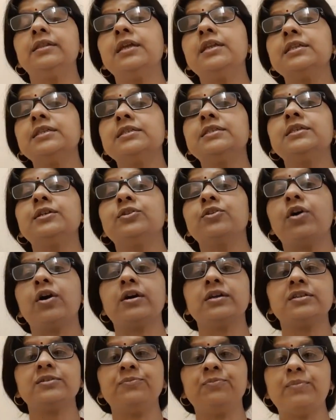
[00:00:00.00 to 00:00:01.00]
That is the
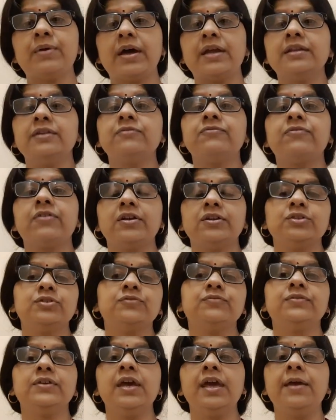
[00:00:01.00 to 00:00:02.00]
talkative man in front
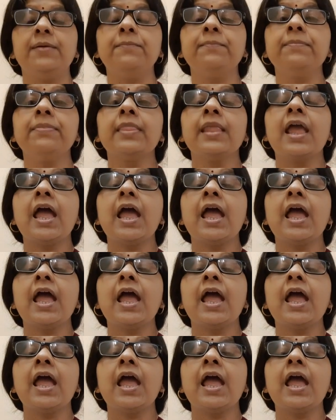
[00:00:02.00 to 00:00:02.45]
of him.